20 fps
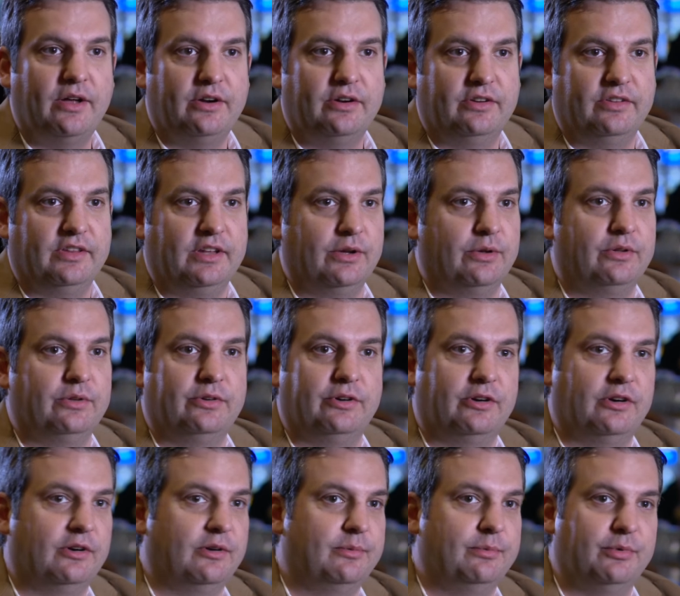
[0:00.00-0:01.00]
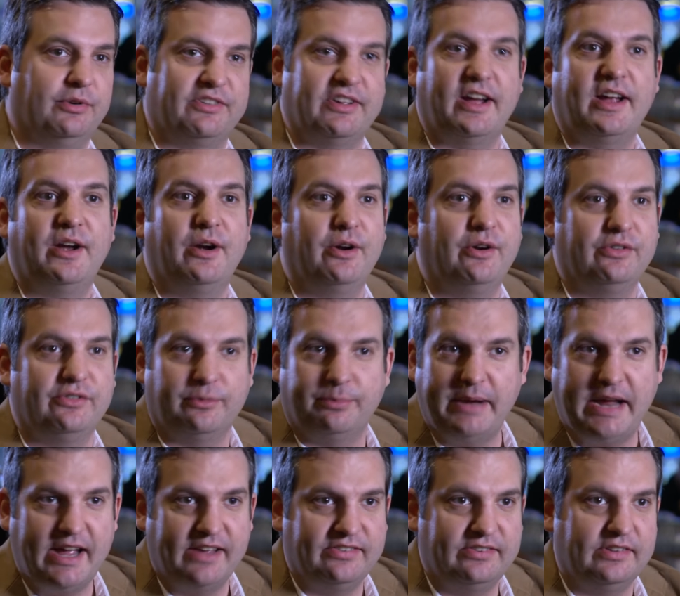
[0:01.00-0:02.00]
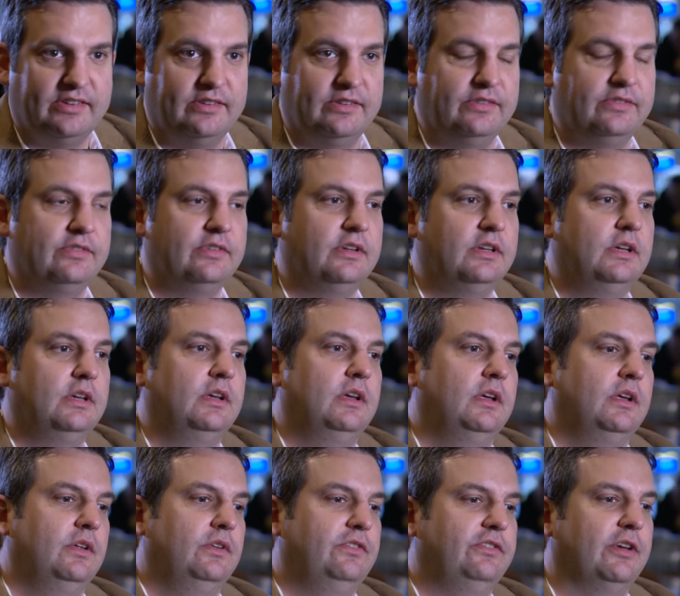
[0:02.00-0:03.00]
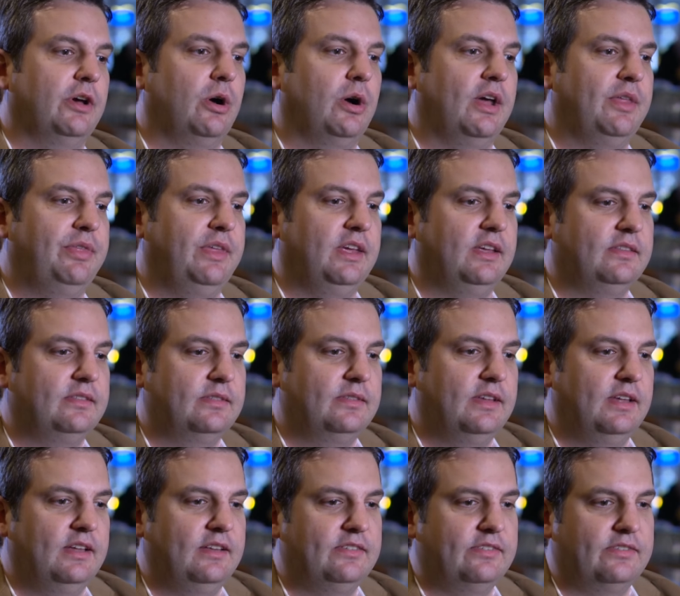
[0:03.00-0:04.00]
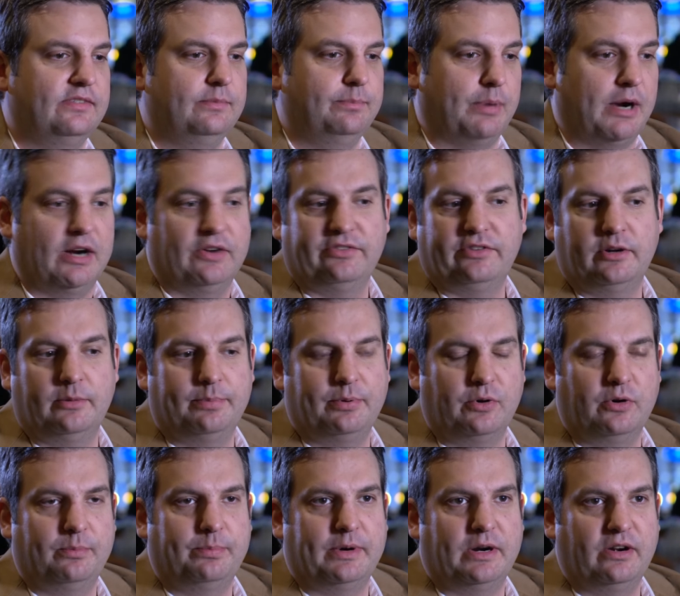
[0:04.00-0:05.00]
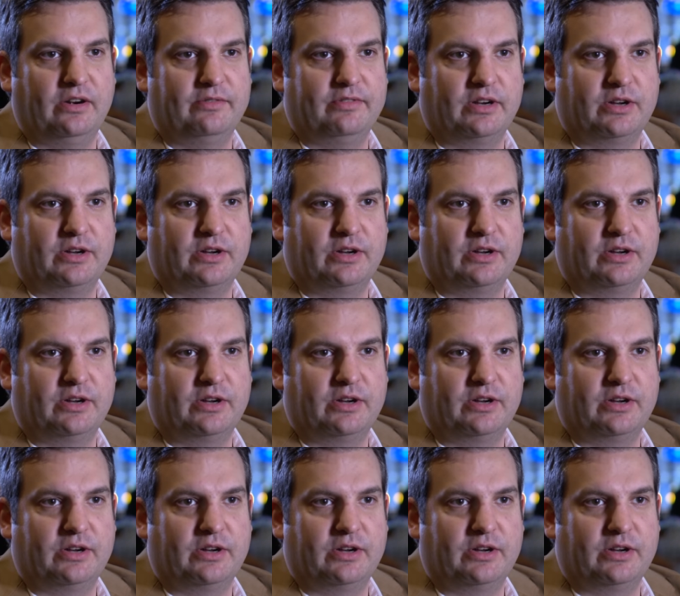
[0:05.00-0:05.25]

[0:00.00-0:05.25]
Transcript: or the owner retires or passes. So I think bars are an important part of our